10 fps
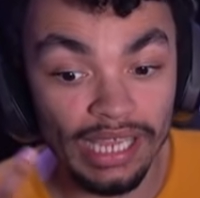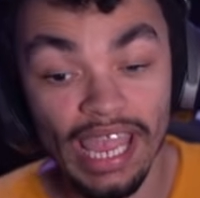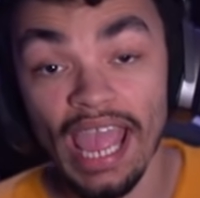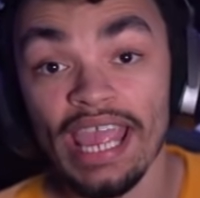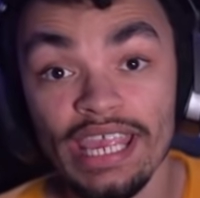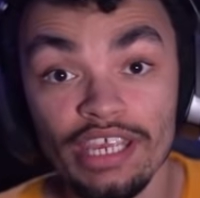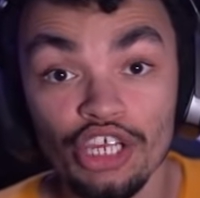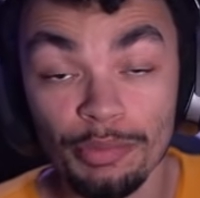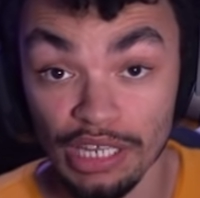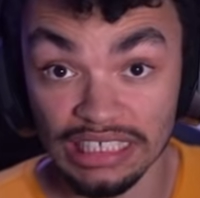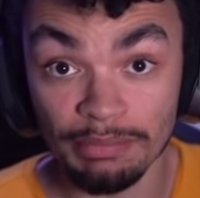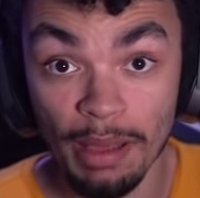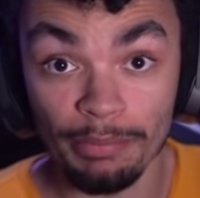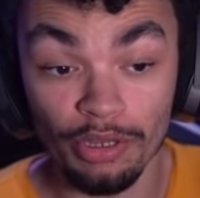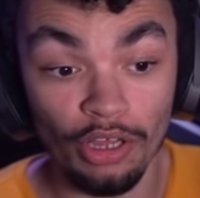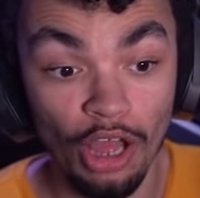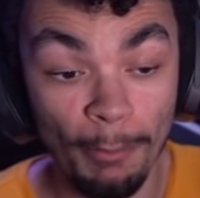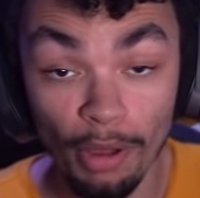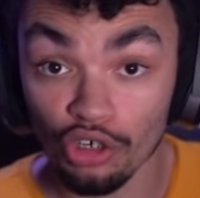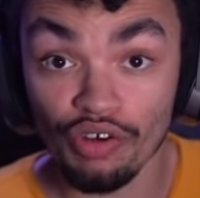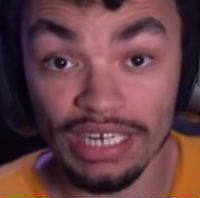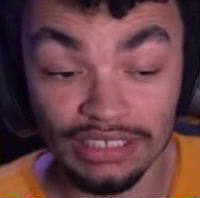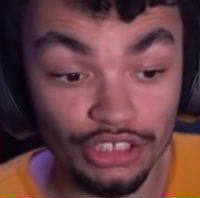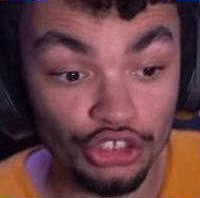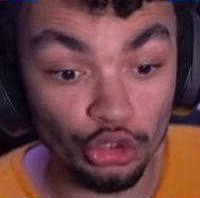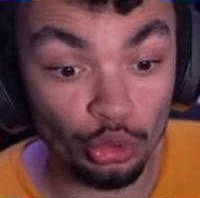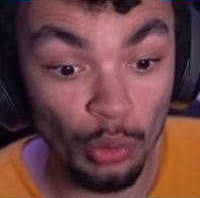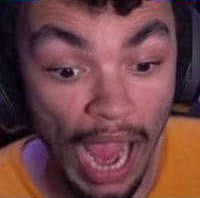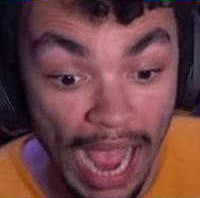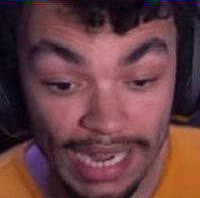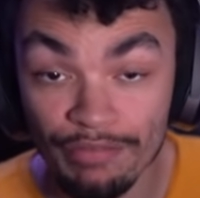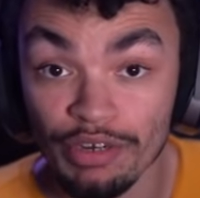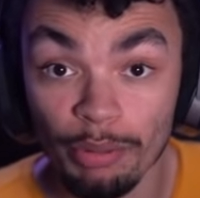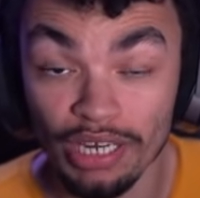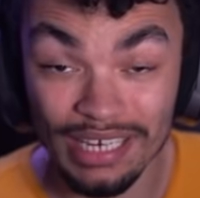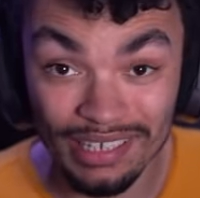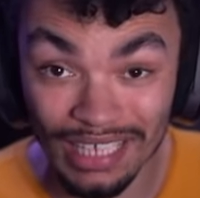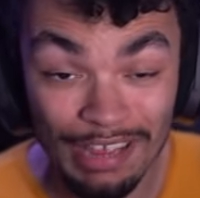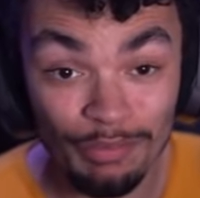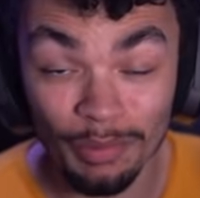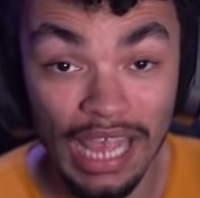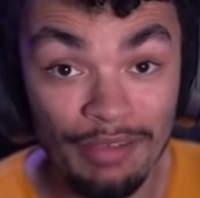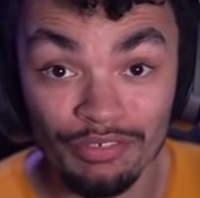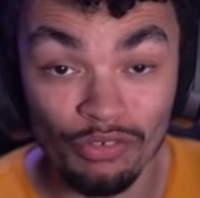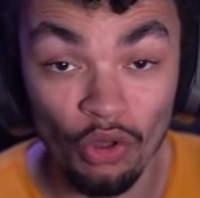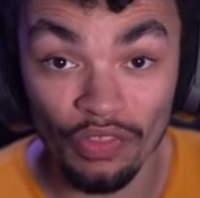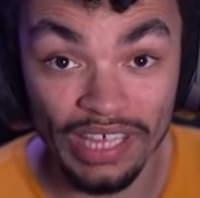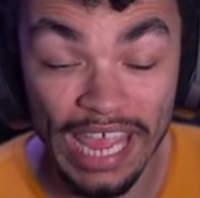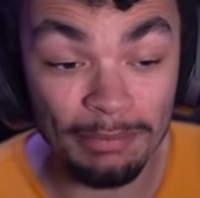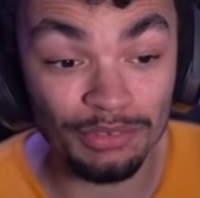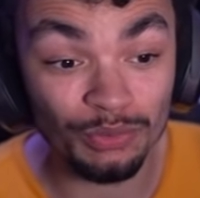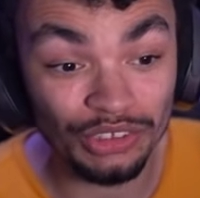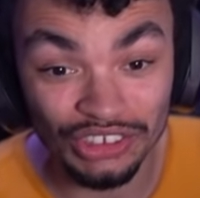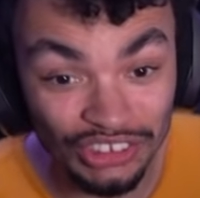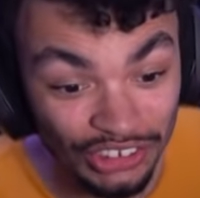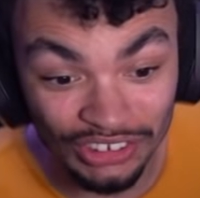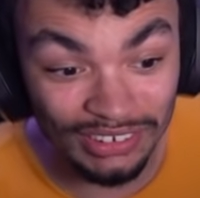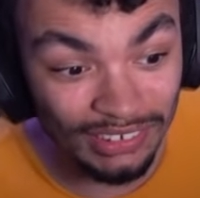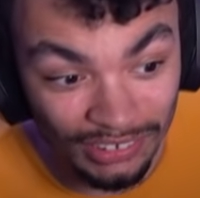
get a community member a moderator to add everybody and delete everybody after all the games which is just